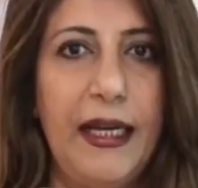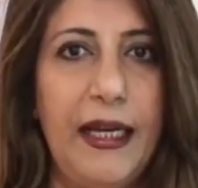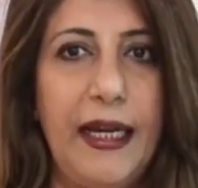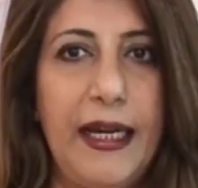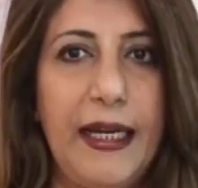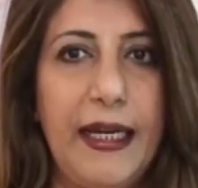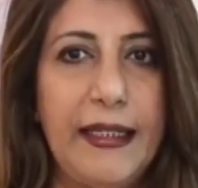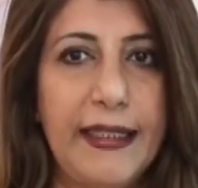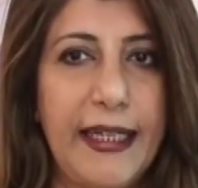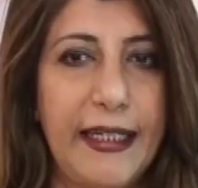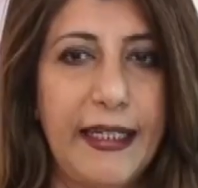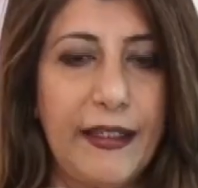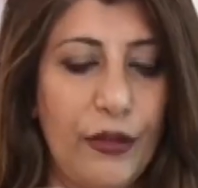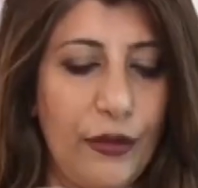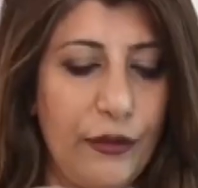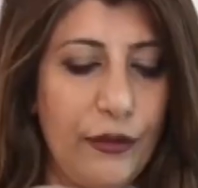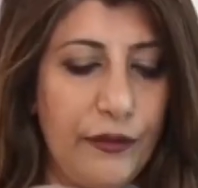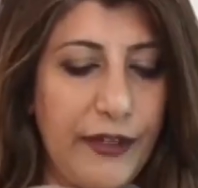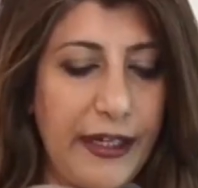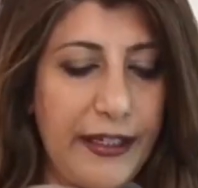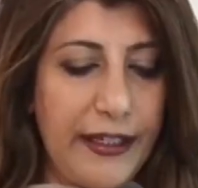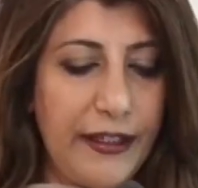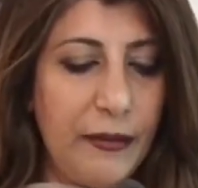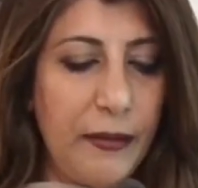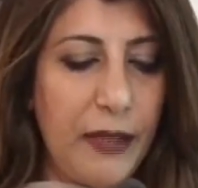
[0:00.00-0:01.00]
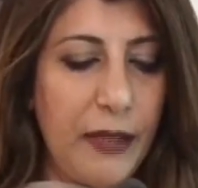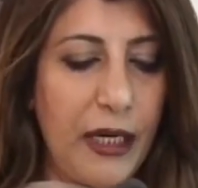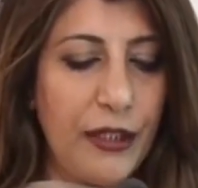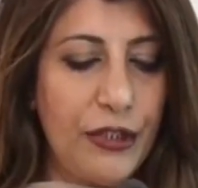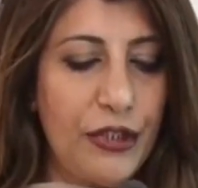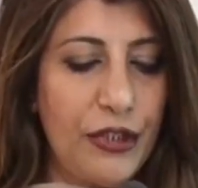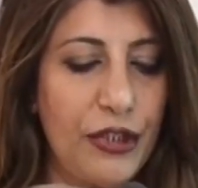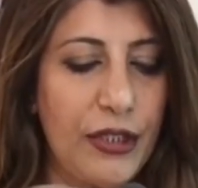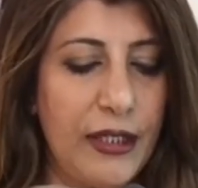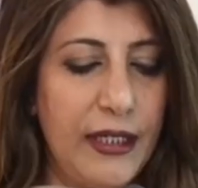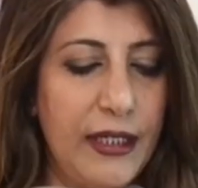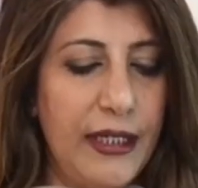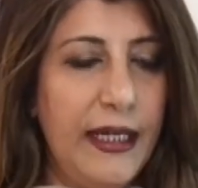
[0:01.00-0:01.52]
I thank you very
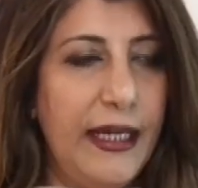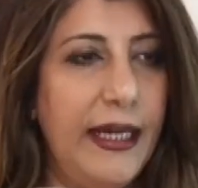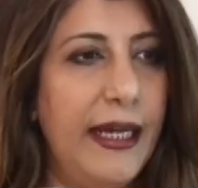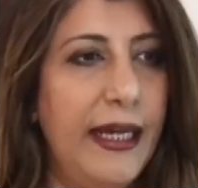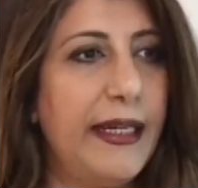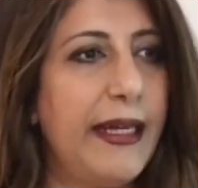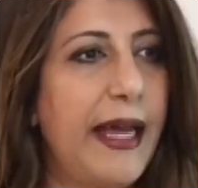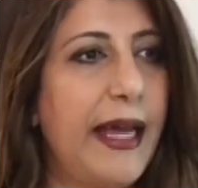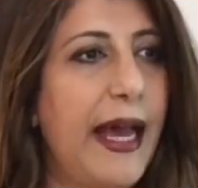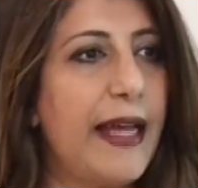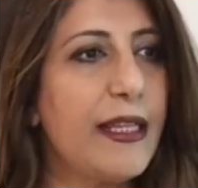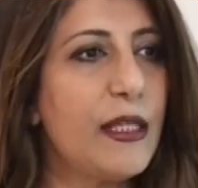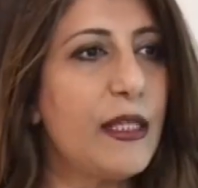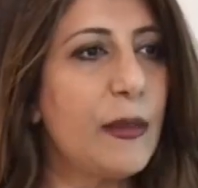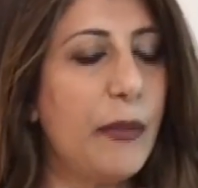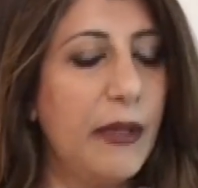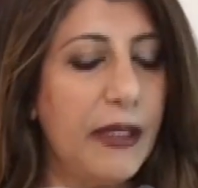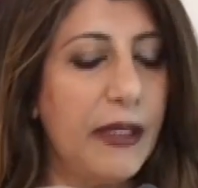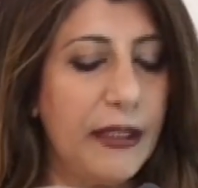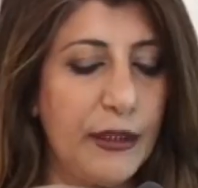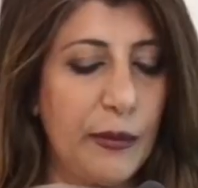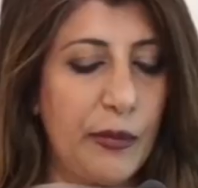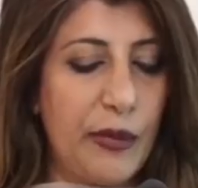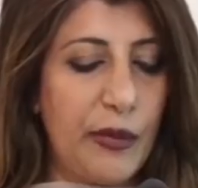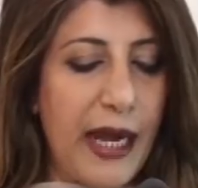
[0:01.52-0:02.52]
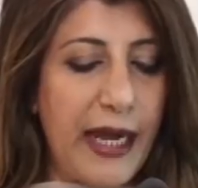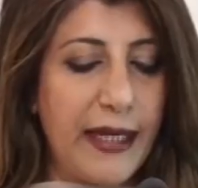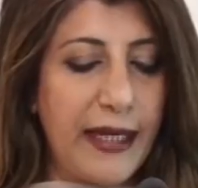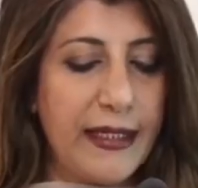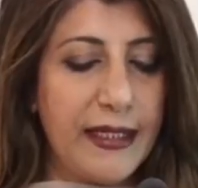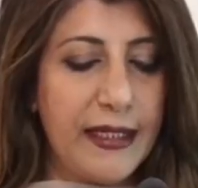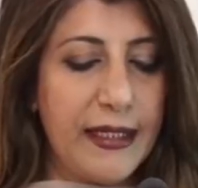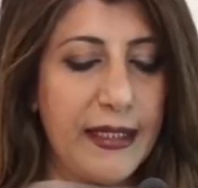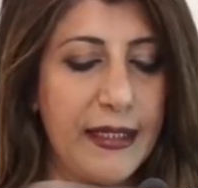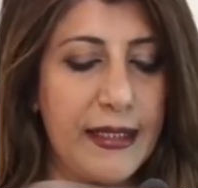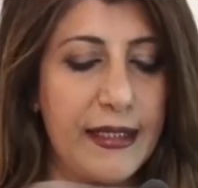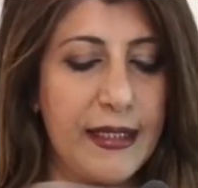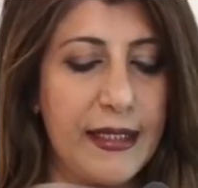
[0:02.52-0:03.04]
much, and as per the
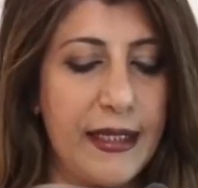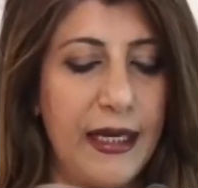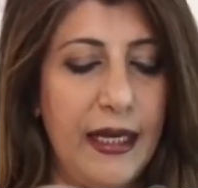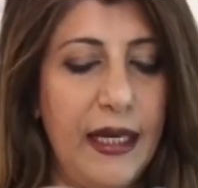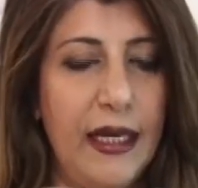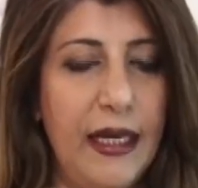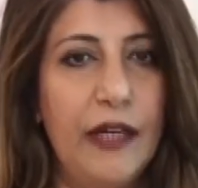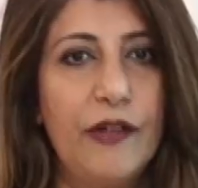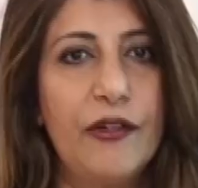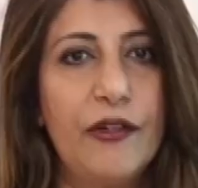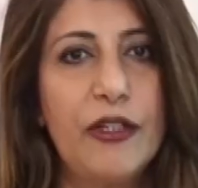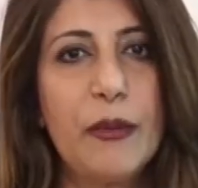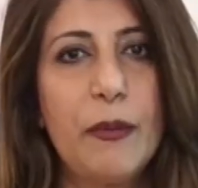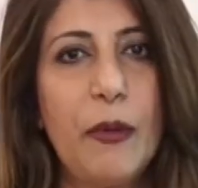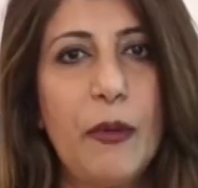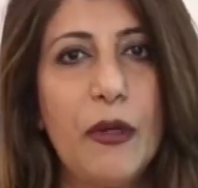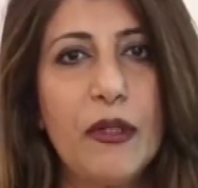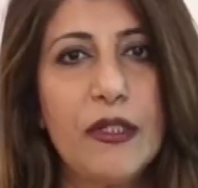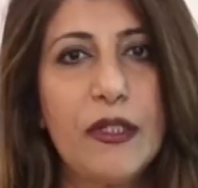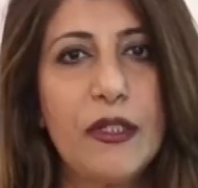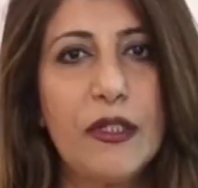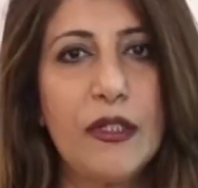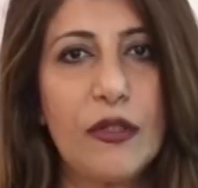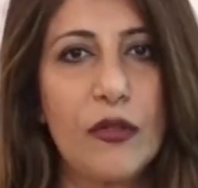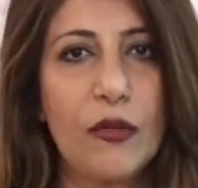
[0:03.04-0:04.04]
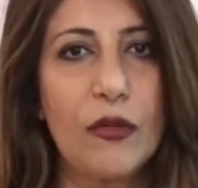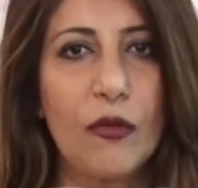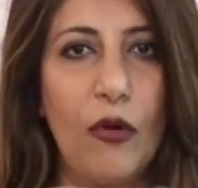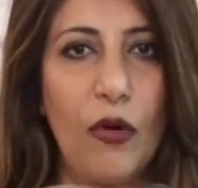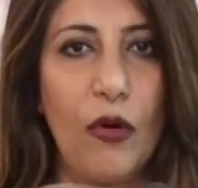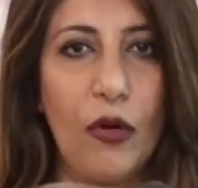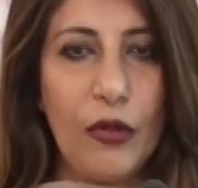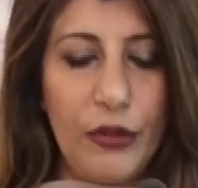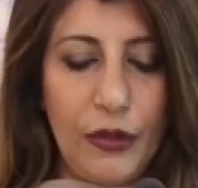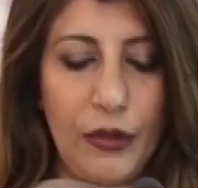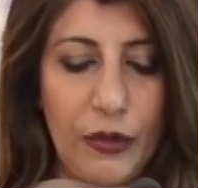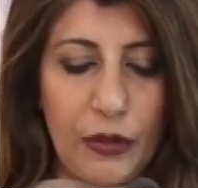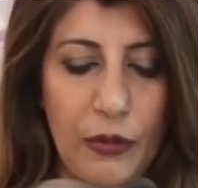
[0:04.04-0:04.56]
practice, responses to
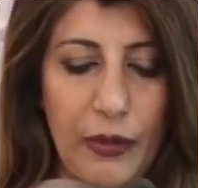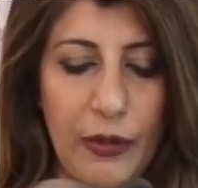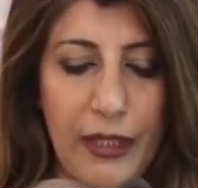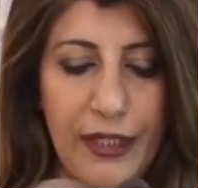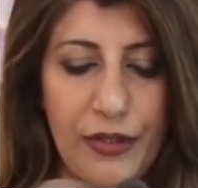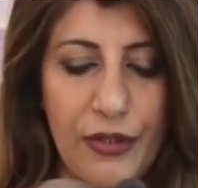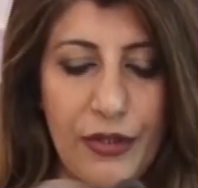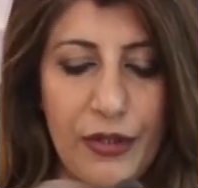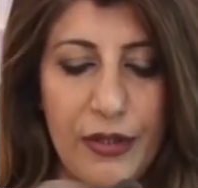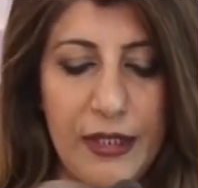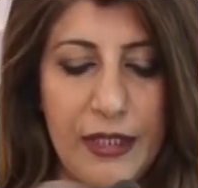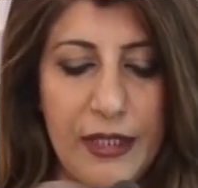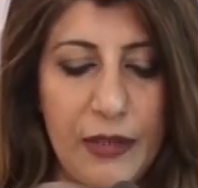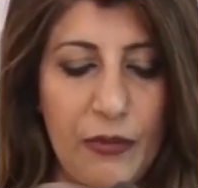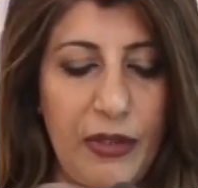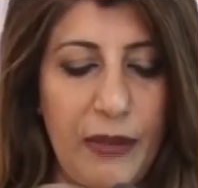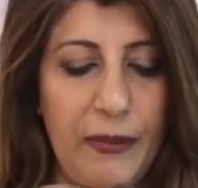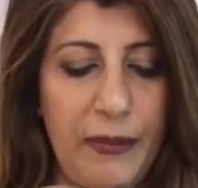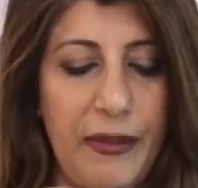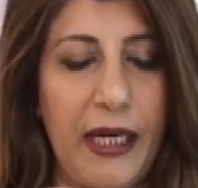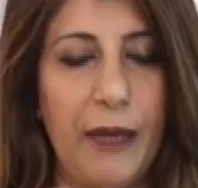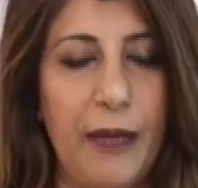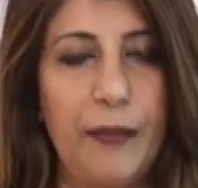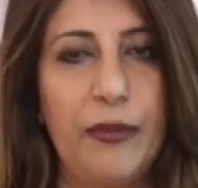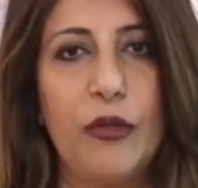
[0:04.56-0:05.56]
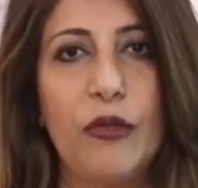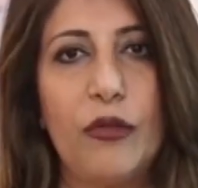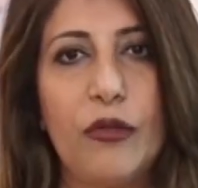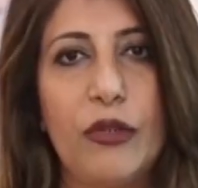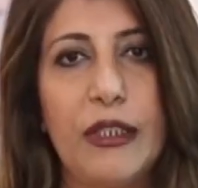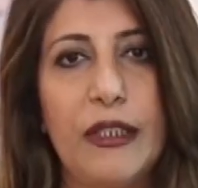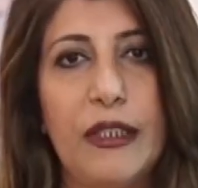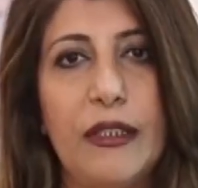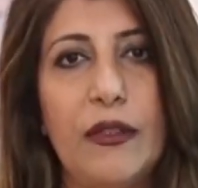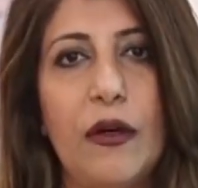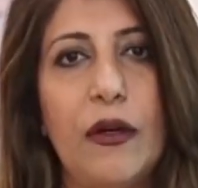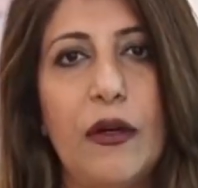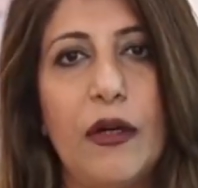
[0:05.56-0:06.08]
all your questions will be
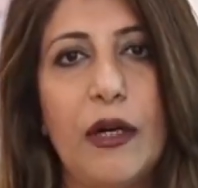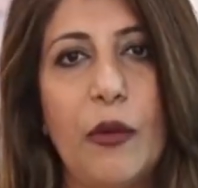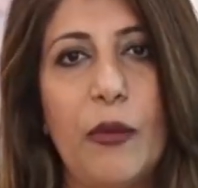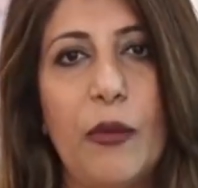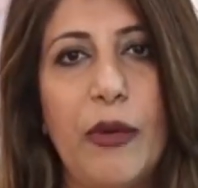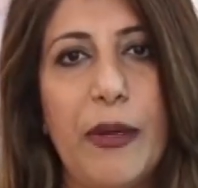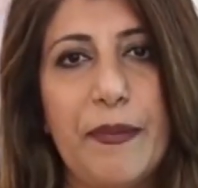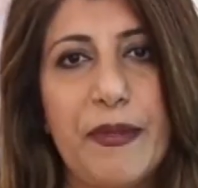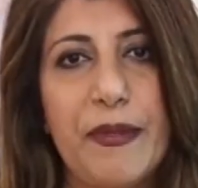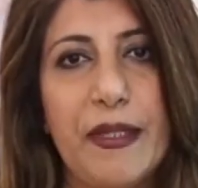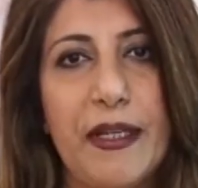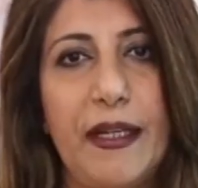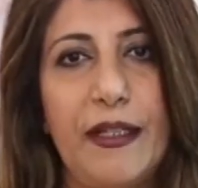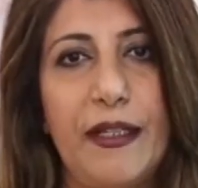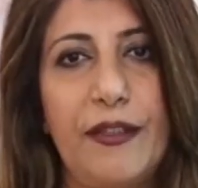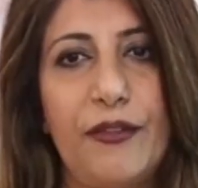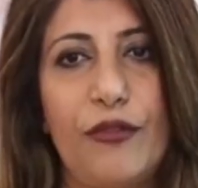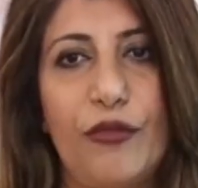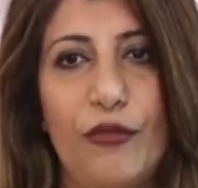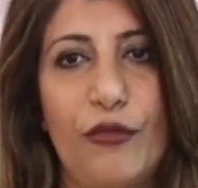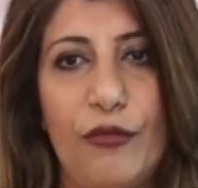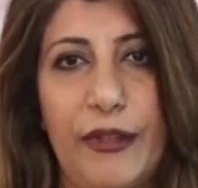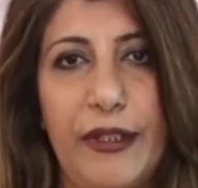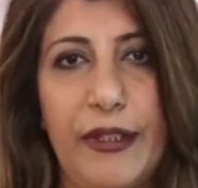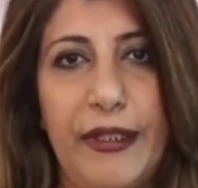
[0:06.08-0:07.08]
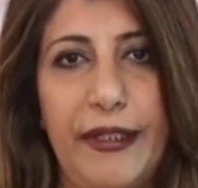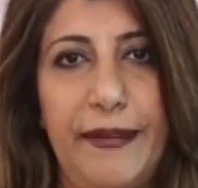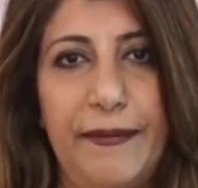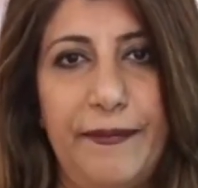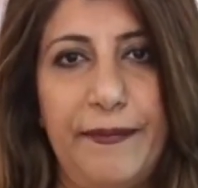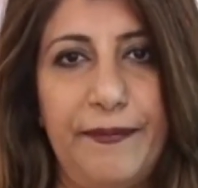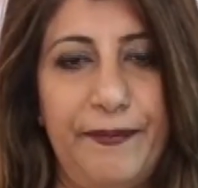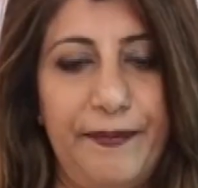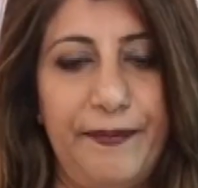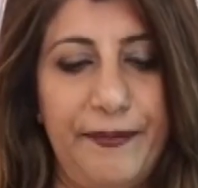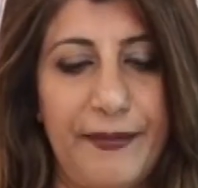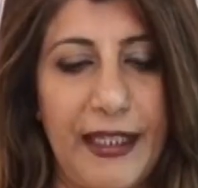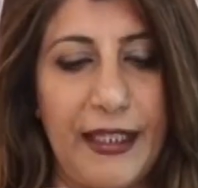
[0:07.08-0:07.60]
uploaded on our website shortly.
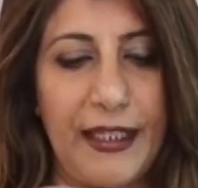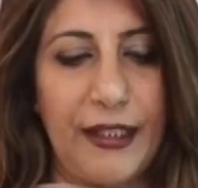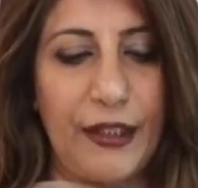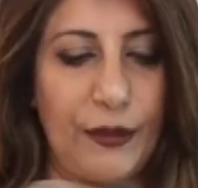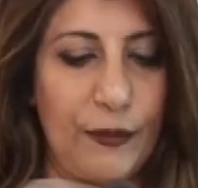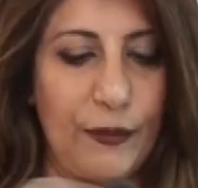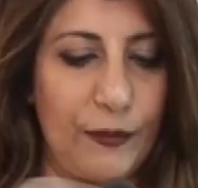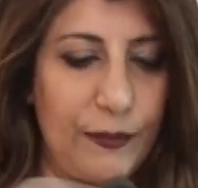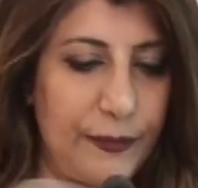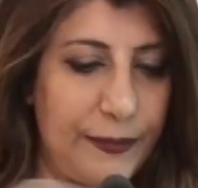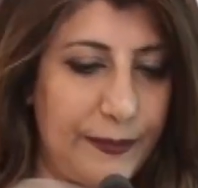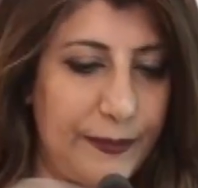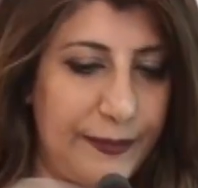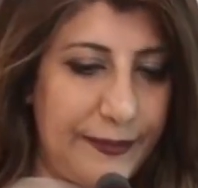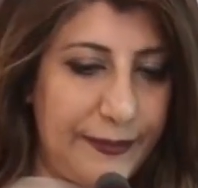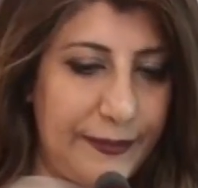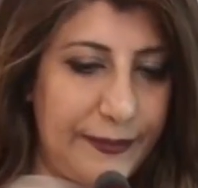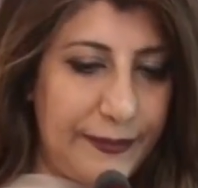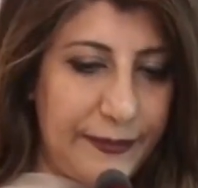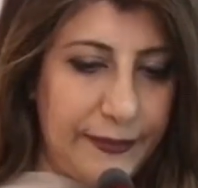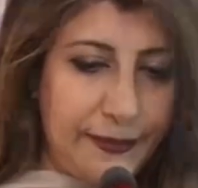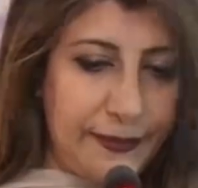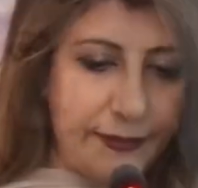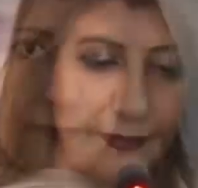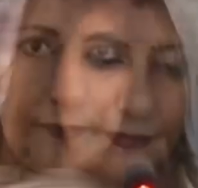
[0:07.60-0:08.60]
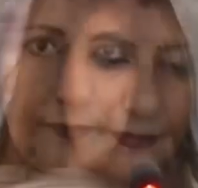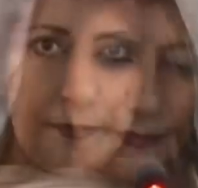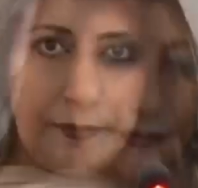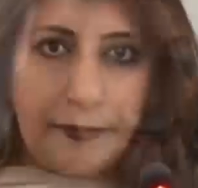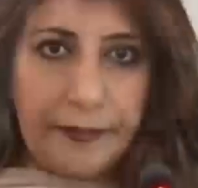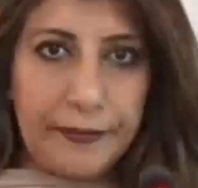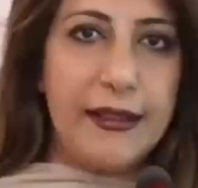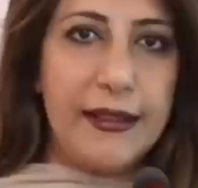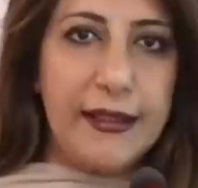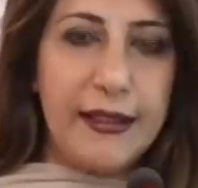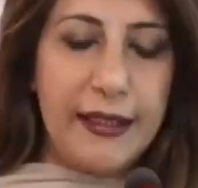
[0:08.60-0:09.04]
Thank you.